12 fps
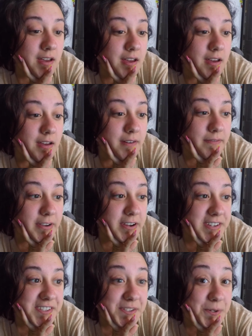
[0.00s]

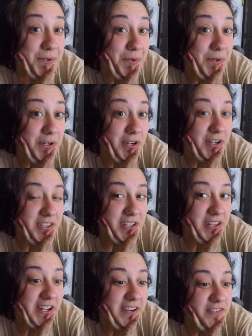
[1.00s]
very soon on the
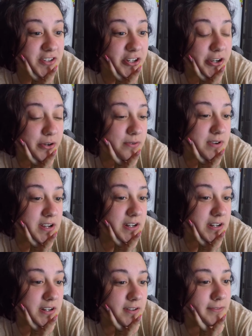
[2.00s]
live show
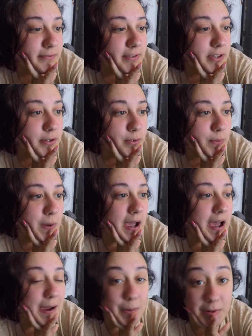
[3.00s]
in a few
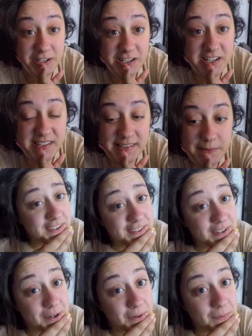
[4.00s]
hours.
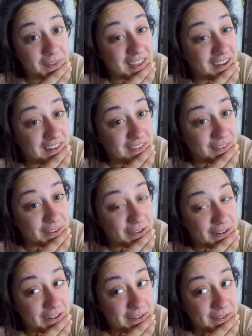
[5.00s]
So without any
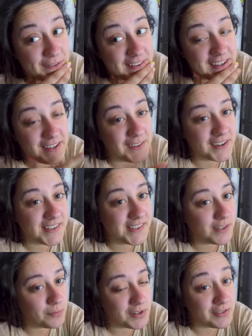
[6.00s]
further ado, thank you guys
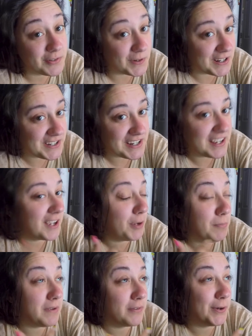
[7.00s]
so much for watching. I
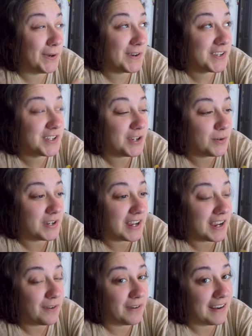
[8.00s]
hope you have a great rest of your
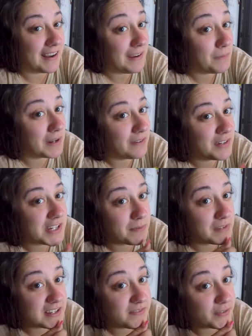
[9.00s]
day or night, whatever
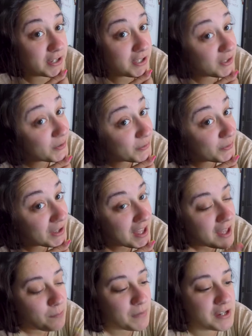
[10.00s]
time it is for you.
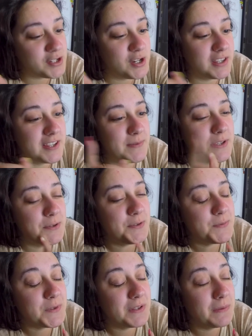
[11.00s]
Make sure you hit
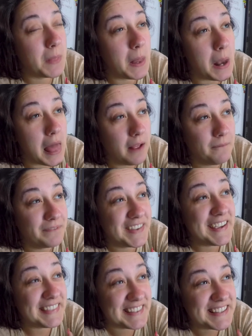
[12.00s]

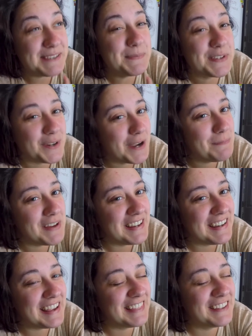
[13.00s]
the subscribe
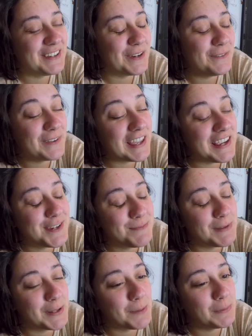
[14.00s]
button and the
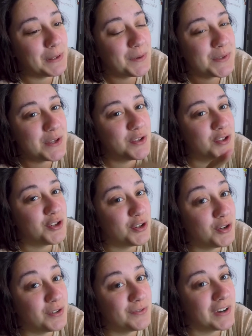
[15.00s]
notification bell down below so that you're
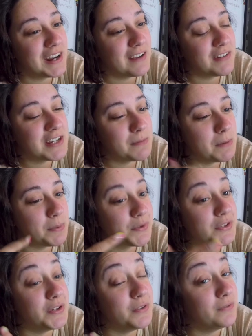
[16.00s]
notified every time I
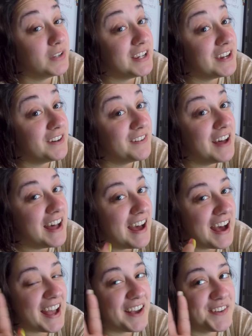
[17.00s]
post a new video.
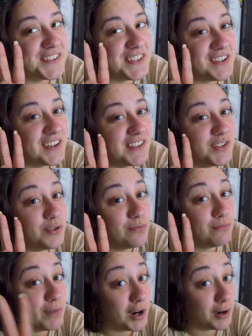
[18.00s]
I will see you guys
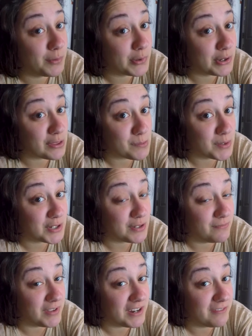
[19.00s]
tomorrow with another
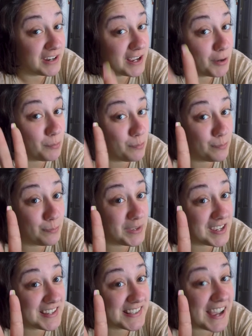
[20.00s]
BookTube video.
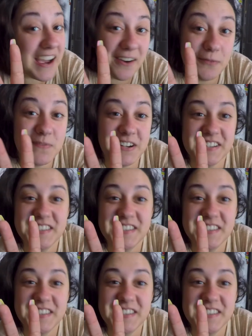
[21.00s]
Peace out, Bear